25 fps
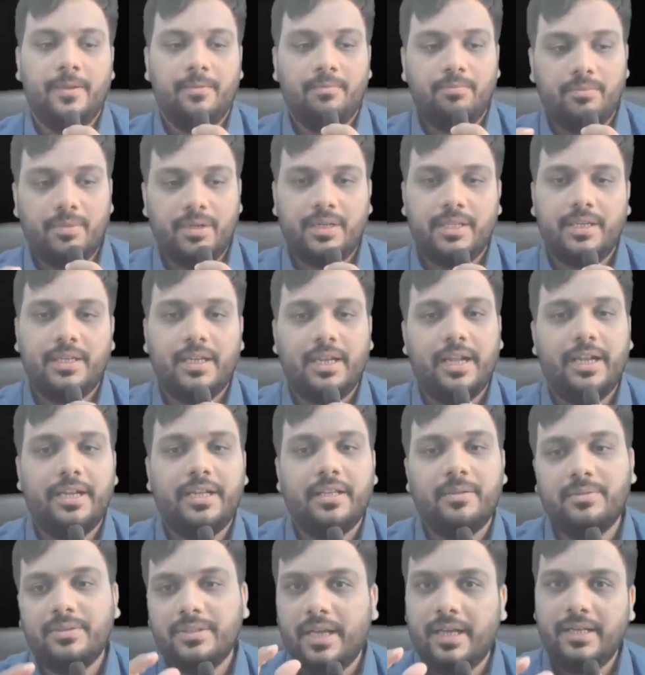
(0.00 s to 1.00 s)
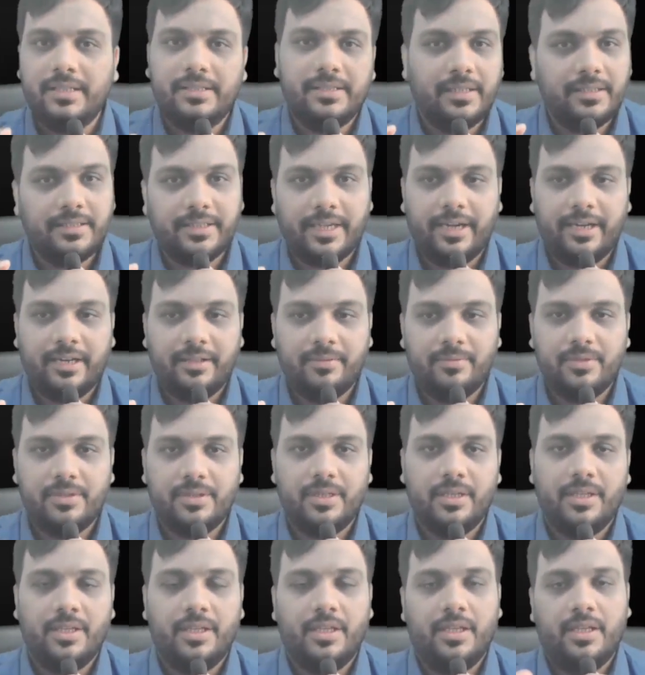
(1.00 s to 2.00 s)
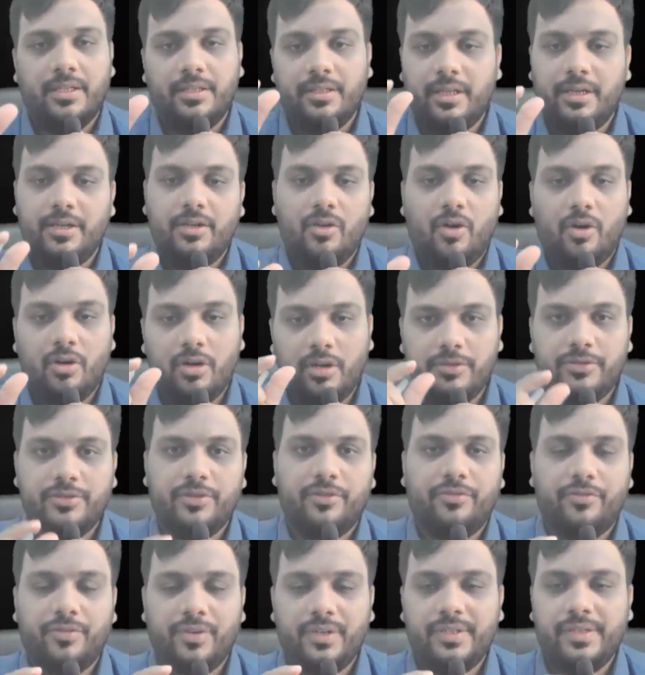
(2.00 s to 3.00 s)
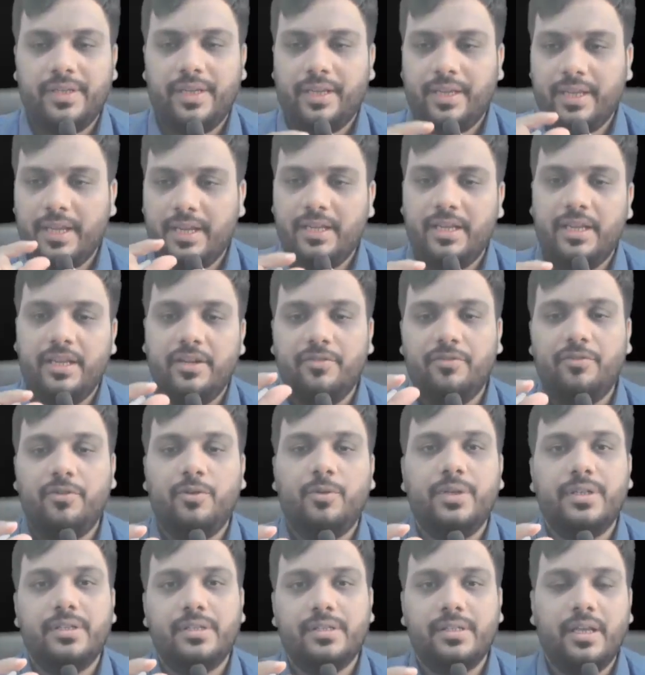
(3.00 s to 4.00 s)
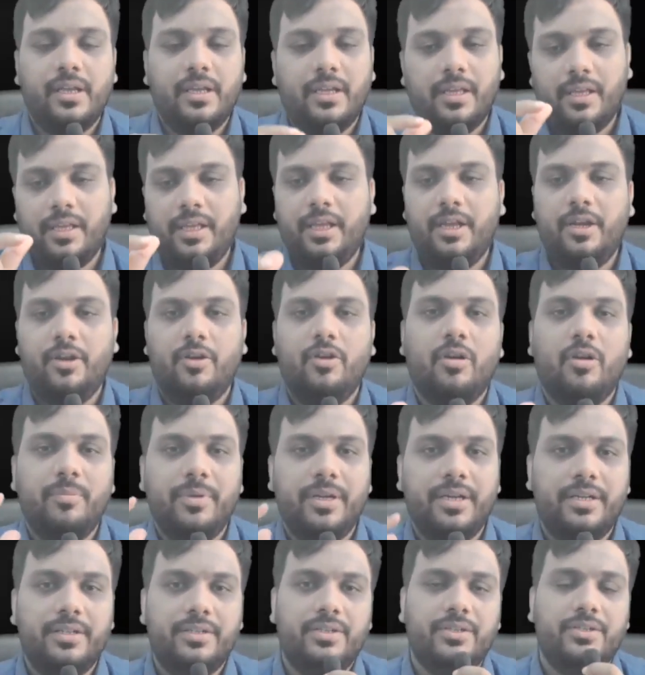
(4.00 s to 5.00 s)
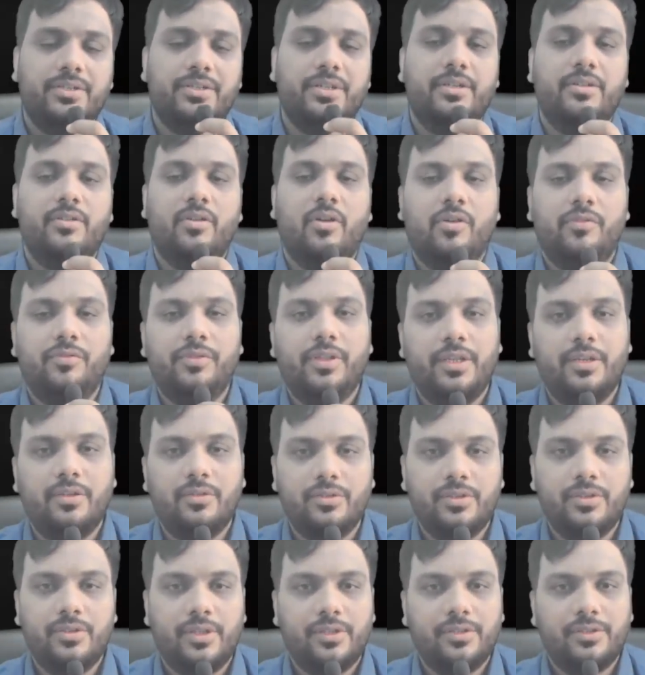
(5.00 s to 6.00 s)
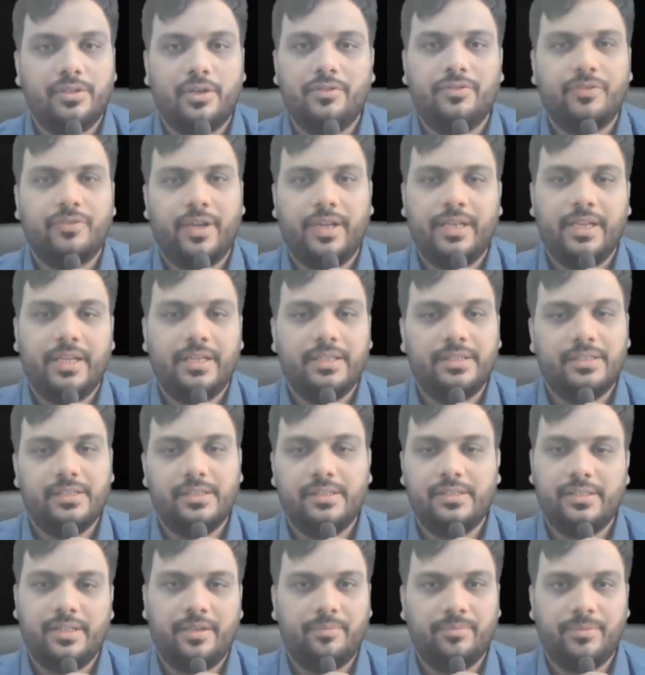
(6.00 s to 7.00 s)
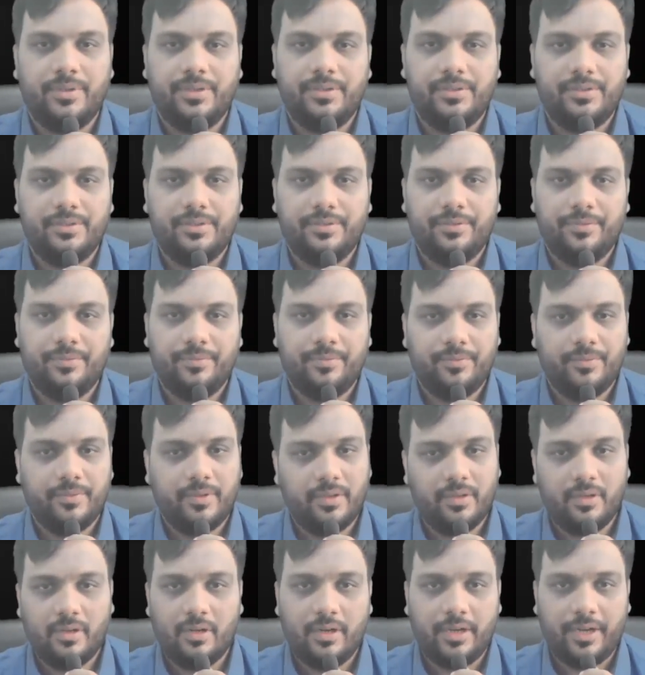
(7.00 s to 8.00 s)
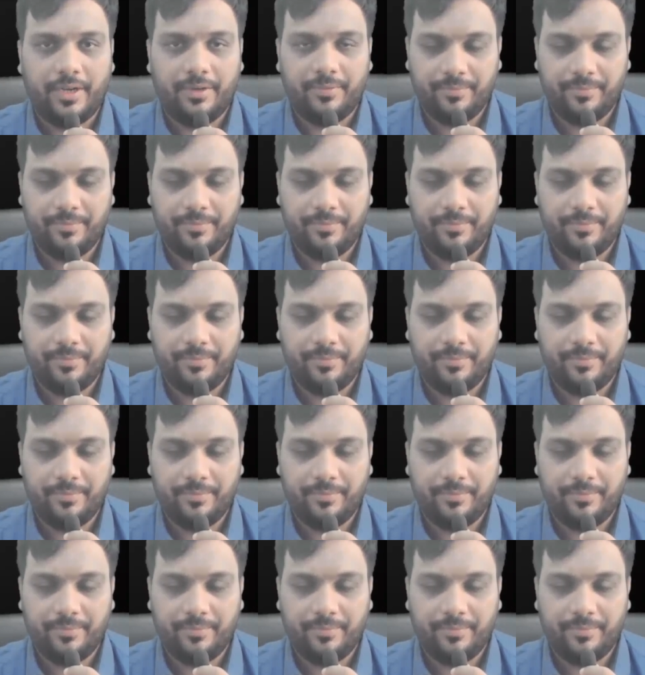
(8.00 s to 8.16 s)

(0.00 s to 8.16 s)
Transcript: Material items are such items, the knowledge of which can influence the economic decision of the users of financial statements. All right.